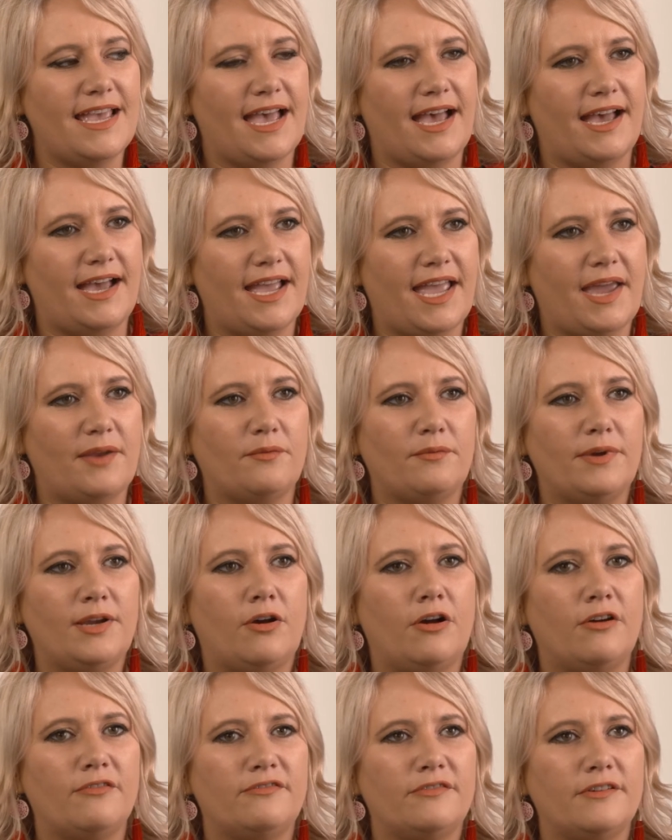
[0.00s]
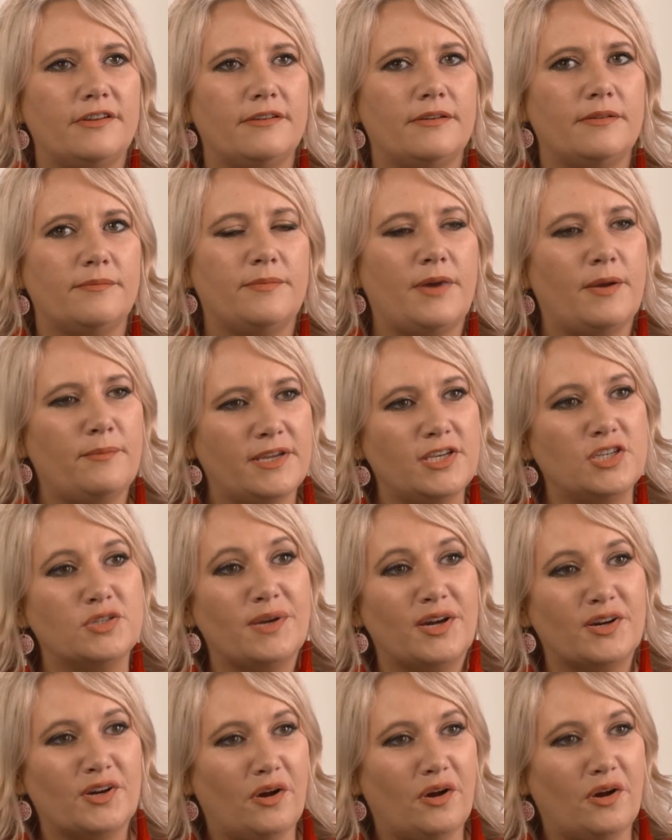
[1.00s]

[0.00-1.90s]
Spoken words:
And we often bump into our